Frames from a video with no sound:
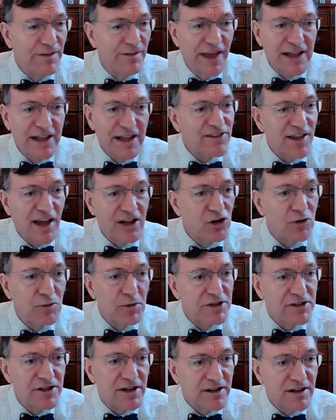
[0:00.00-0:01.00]
That's not
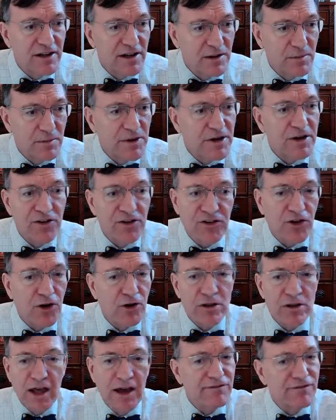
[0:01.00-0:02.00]
human dignity, because
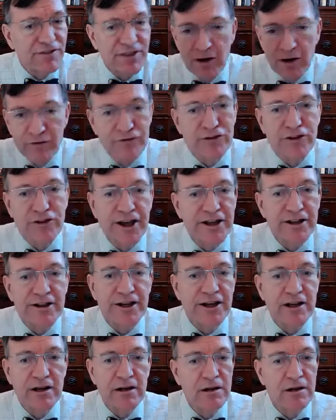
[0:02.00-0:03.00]
they're left there
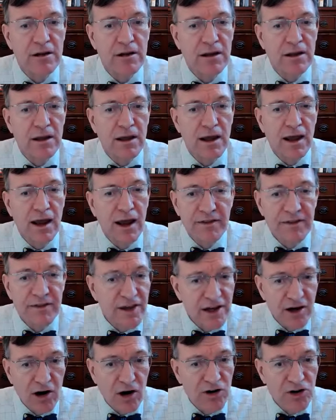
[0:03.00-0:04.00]
flailing and
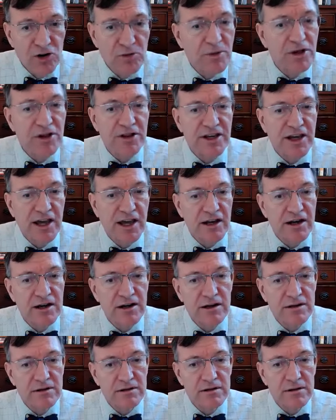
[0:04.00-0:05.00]
they are
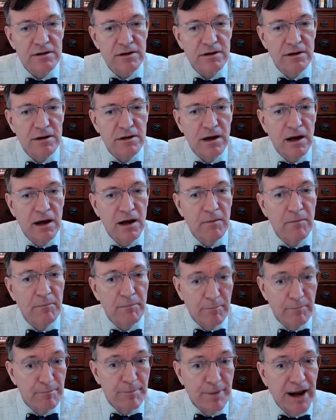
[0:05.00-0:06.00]
humiliated
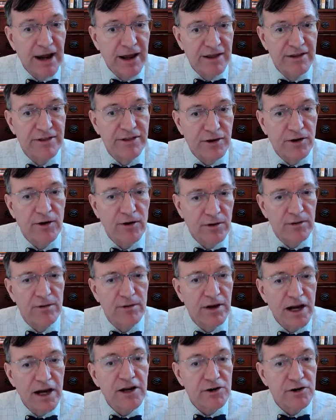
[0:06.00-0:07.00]
by their
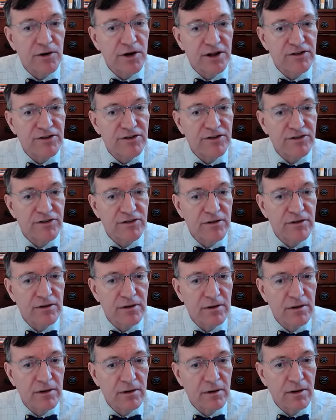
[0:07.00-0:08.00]
ignorance
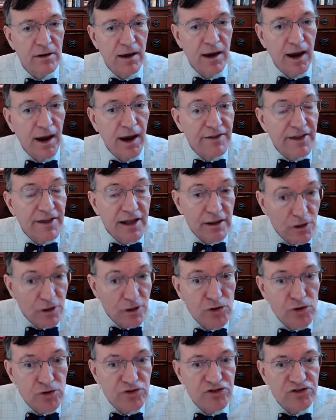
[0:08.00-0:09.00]
and they
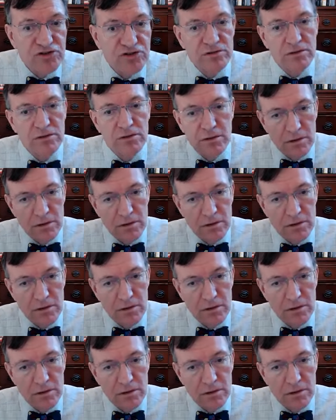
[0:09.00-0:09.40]
lose